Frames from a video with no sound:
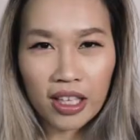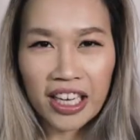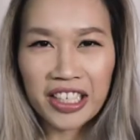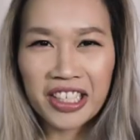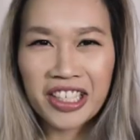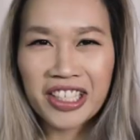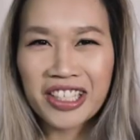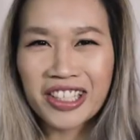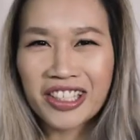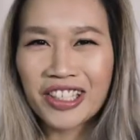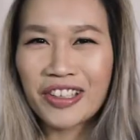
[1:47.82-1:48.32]
I
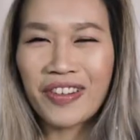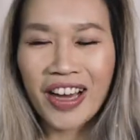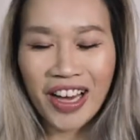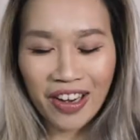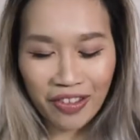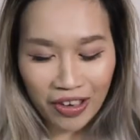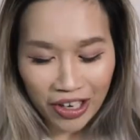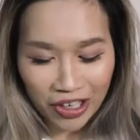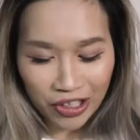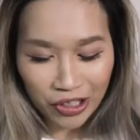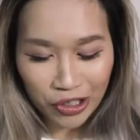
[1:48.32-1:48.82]
just love
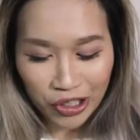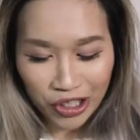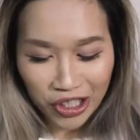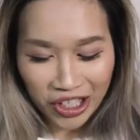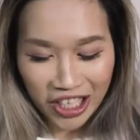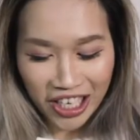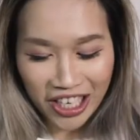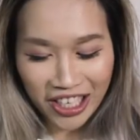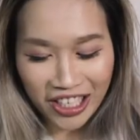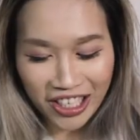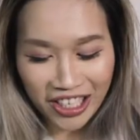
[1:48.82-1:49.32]
how
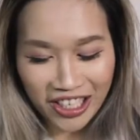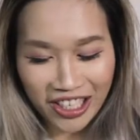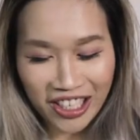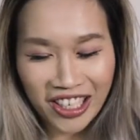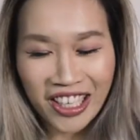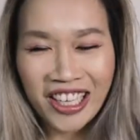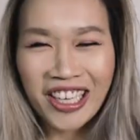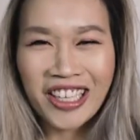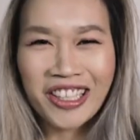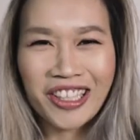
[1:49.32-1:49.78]
understated